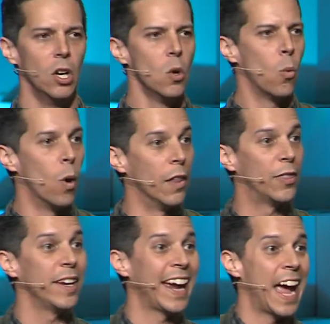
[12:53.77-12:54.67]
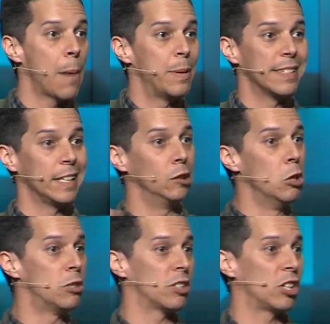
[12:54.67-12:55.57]
one thing happens. He
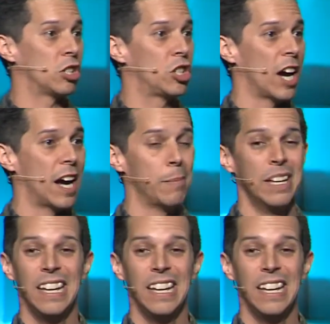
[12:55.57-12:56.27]
loses his job.